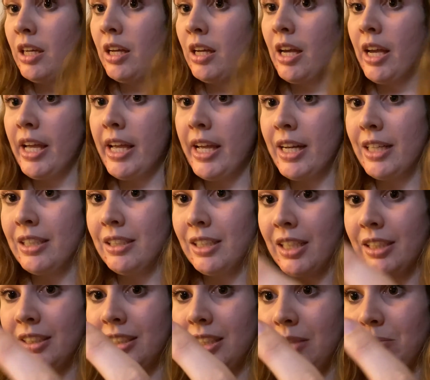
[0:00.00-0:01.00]
And
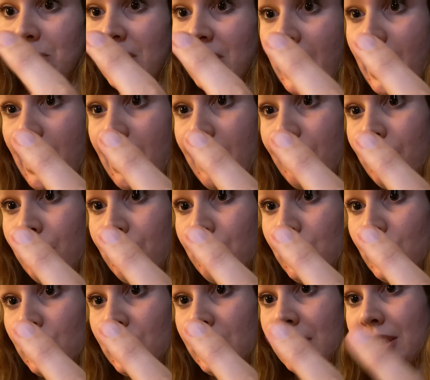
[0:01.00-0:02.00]
I seem to have
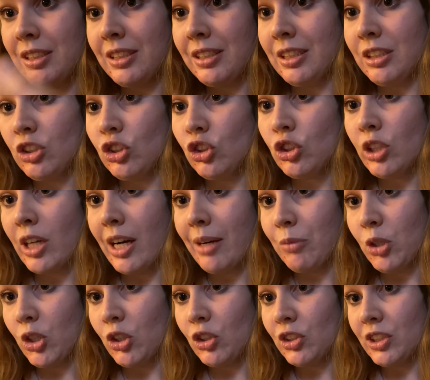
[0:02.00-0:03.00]
persistent
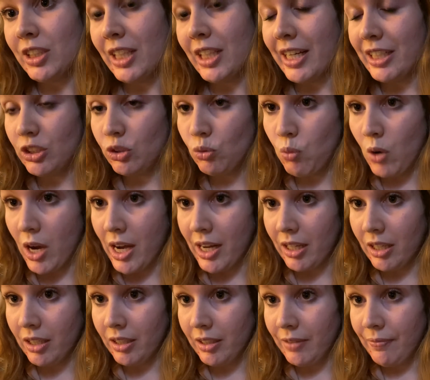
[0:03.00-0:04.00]
tremors as
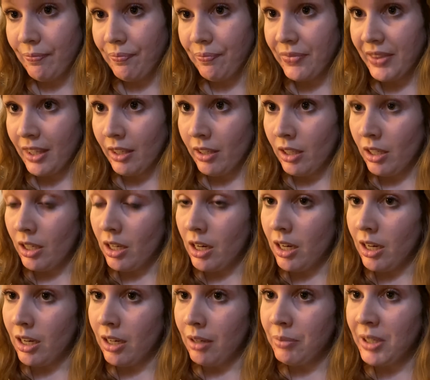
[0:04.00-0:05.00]
well
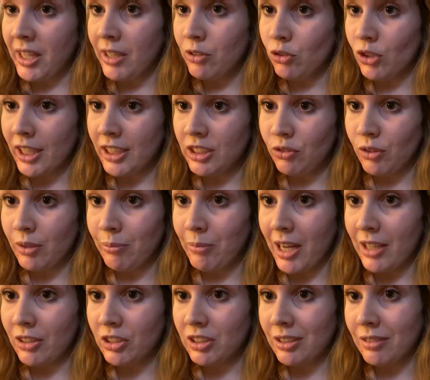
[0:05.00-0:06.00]
um, can range from
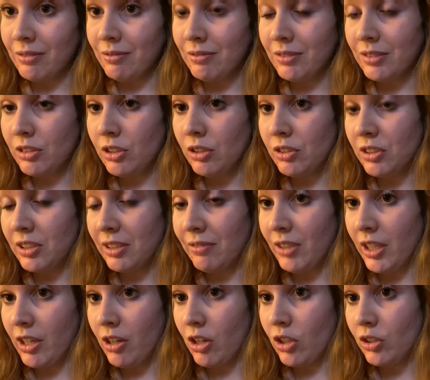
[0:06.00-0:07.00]
mild to, to
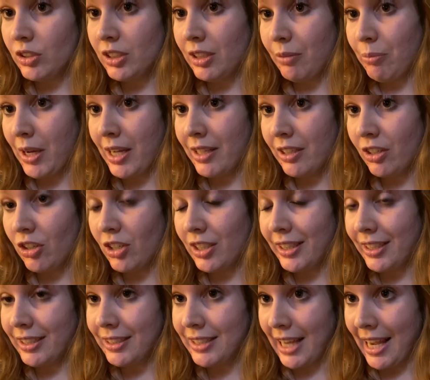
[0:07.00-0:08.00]
severe depending on
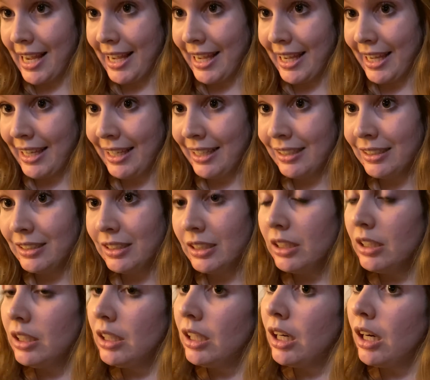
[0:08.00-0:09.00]
the day.
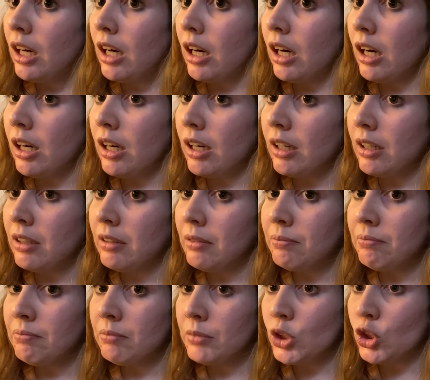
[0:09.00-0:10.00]

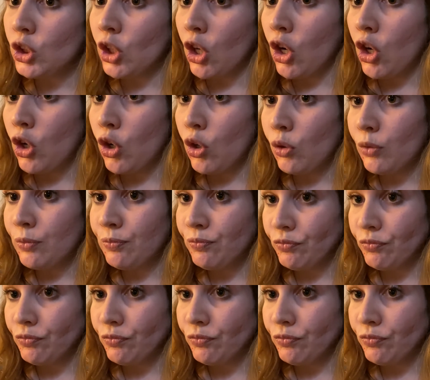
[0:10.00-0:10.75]
Um, so